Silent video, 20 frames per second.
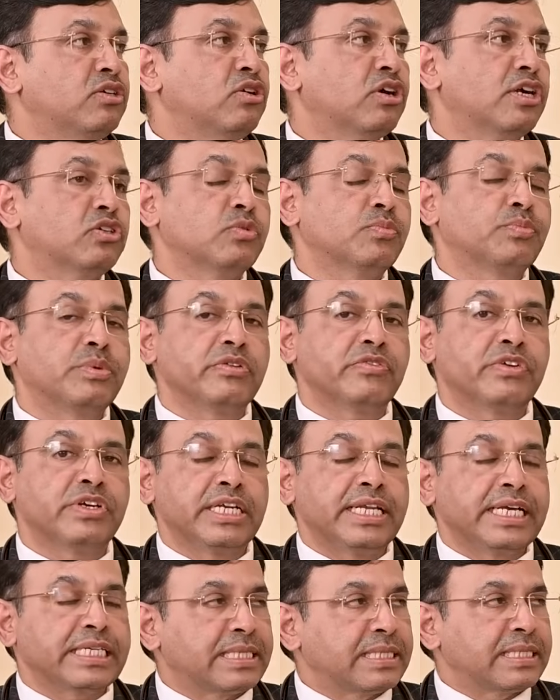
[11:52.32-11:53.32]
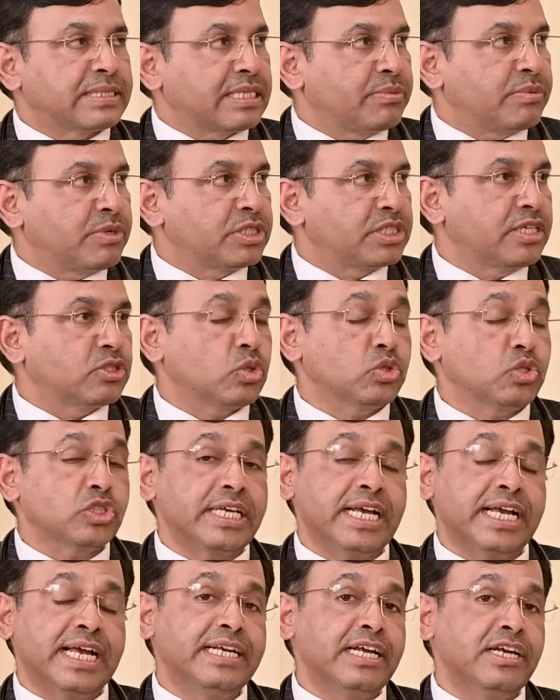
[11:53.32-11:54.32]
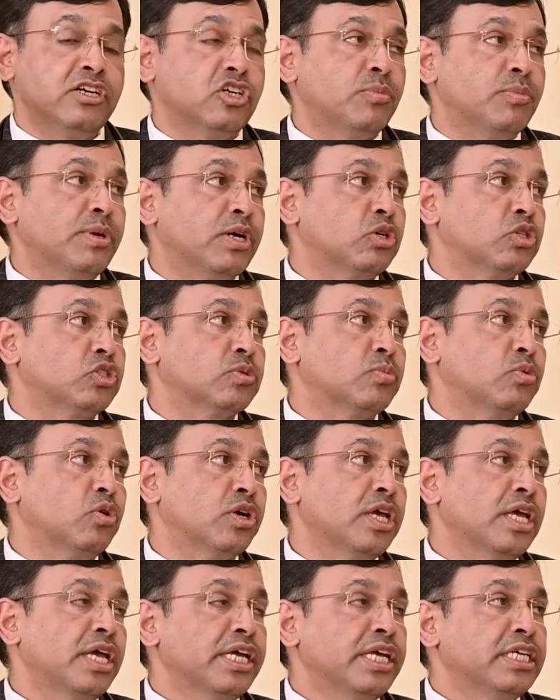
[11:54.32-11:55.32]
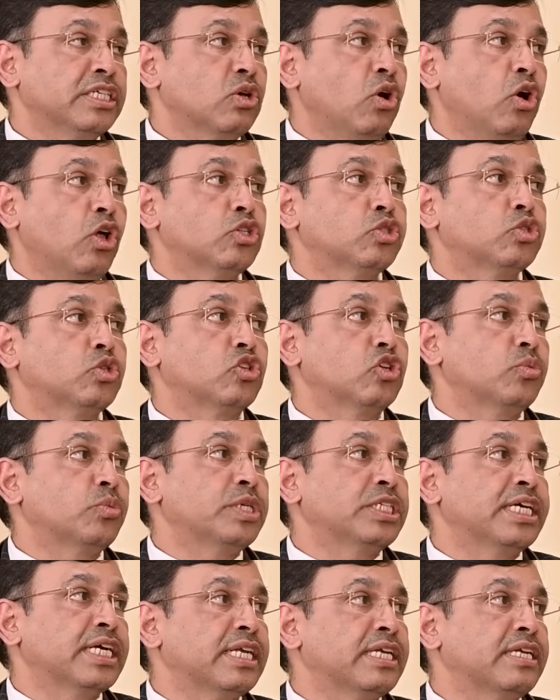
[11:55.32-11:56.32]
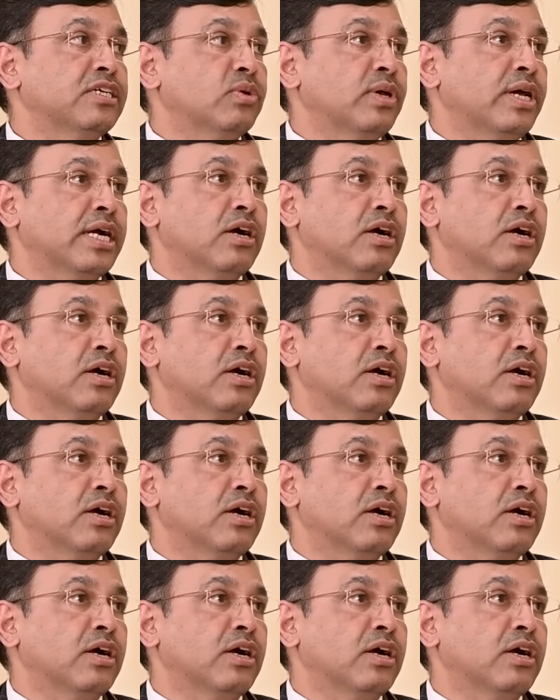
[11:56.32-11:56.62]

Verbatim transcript: in order to prevent an exacerbation. So second-hand tobacco smoke is also to be taken into